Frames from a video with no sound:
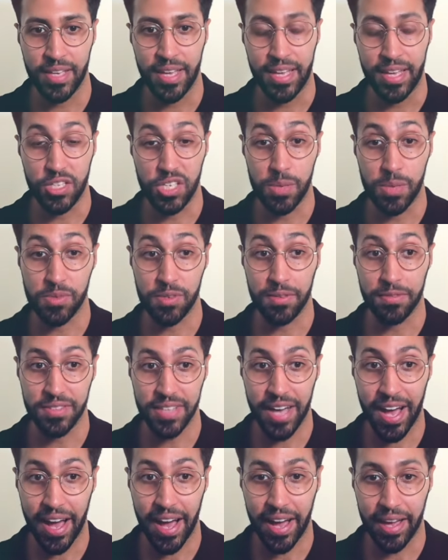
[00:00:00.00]
In terms of
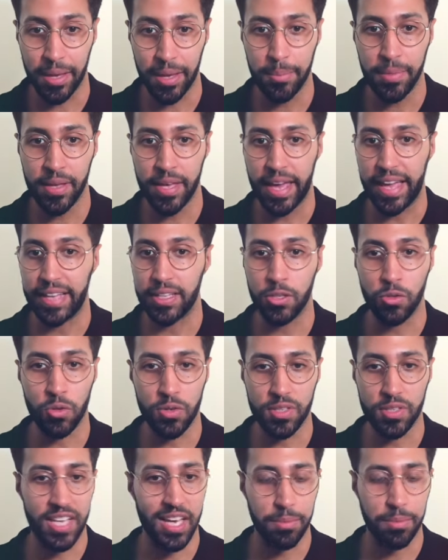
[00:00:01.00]
time, it did
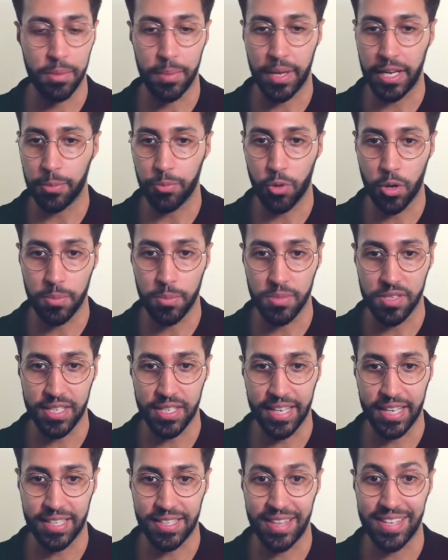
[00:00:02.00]
not take me many prompts to
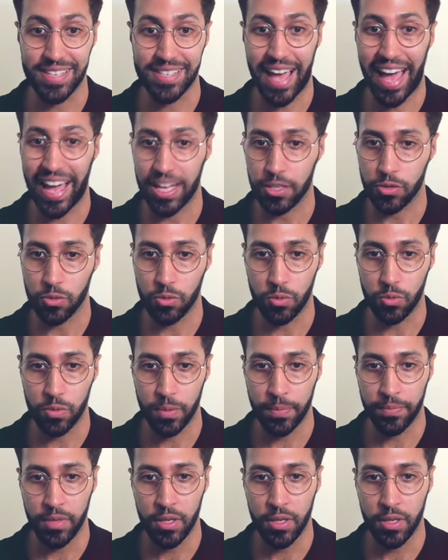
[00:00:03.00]
get to this at all.